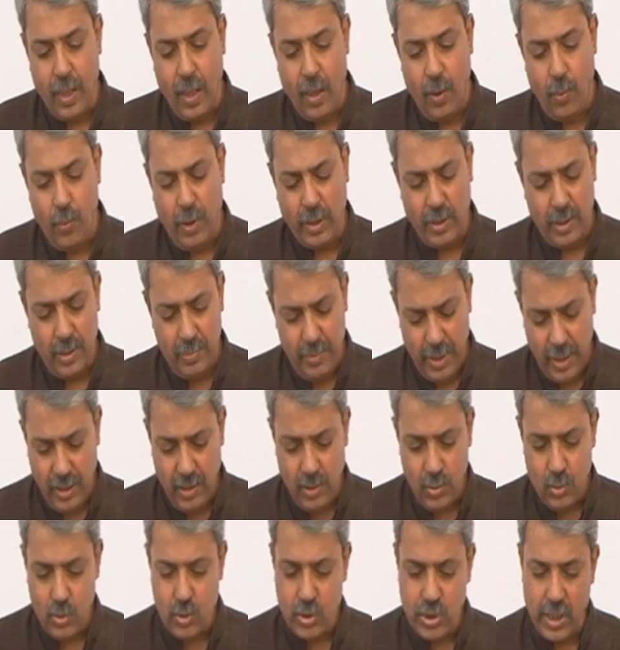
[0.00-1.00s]
What I mean
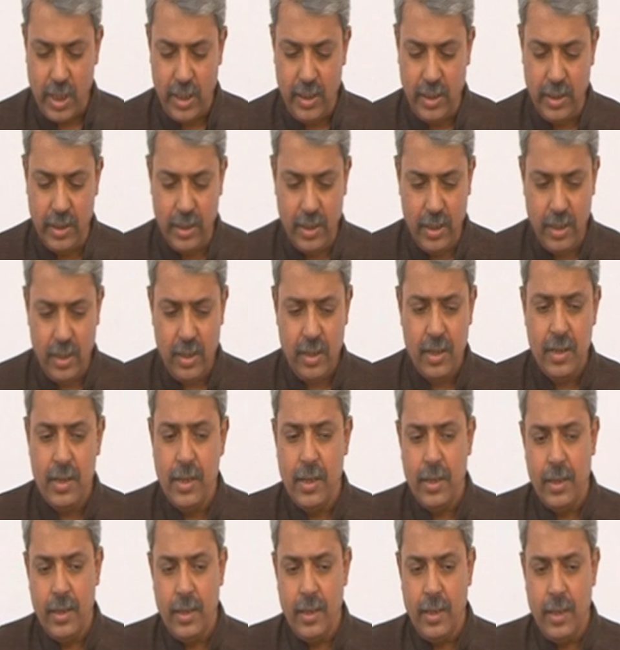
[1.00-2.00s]
to say here,
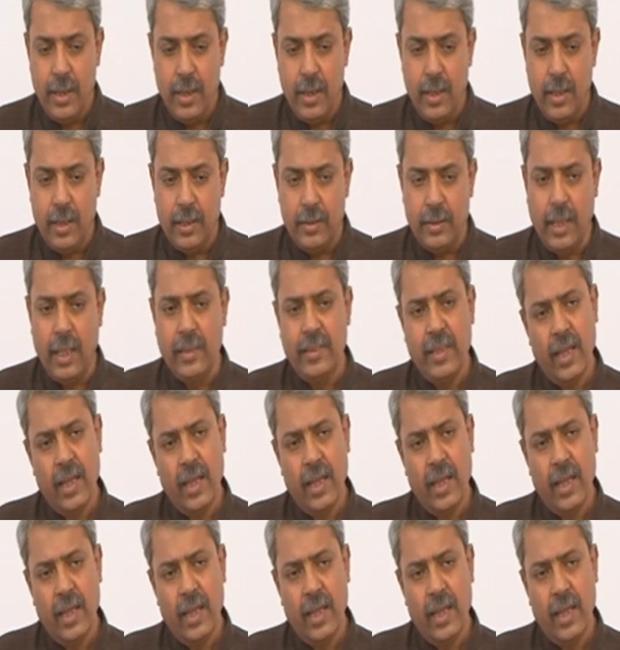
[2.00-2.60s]
that